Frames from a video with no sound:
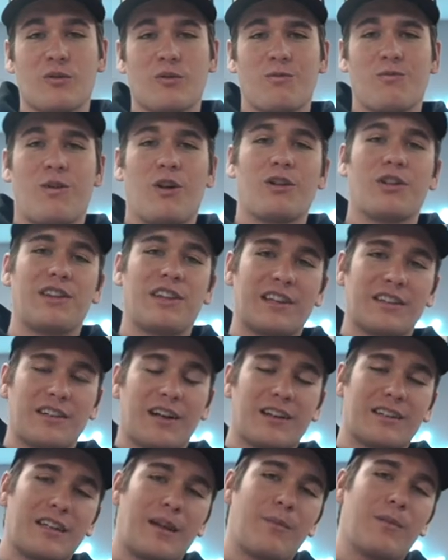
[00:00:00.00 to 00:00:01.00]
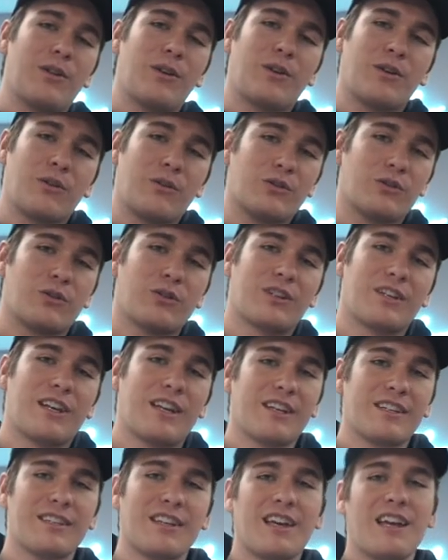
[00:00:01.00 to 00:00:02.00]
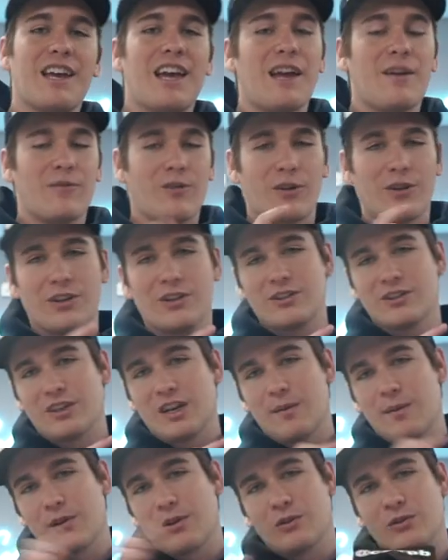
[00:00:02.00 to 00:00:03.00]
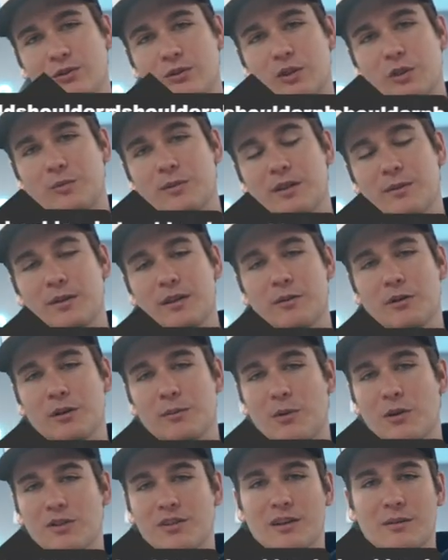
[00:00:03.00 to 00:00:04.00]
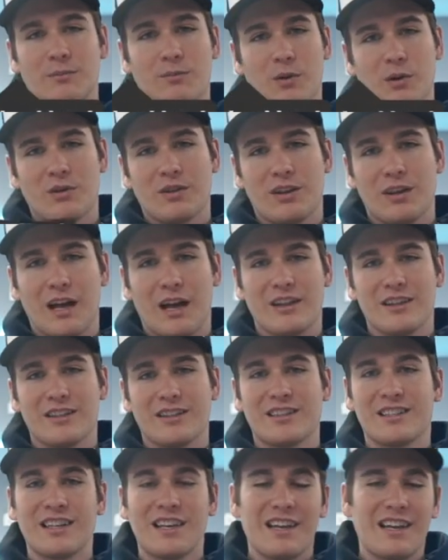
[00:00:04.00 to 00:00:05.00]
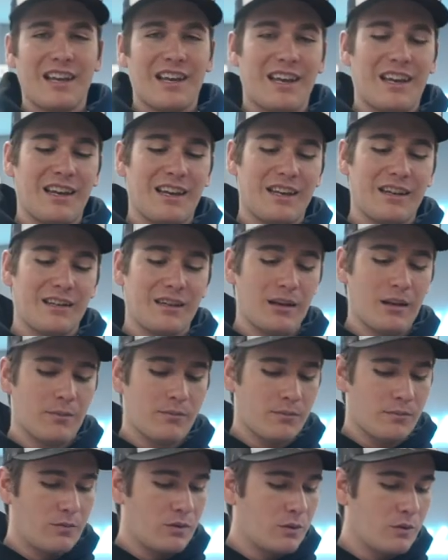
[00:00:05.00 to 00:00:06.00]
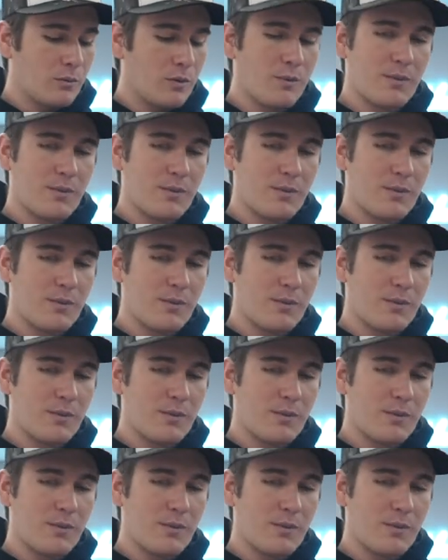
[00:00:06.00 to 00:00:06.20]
follow the TikTok down below, Cold Shoulder Kicks, and follow the Instagram at Cold Shoulder P B. We're gonna post it on both outlets, and yeah, three more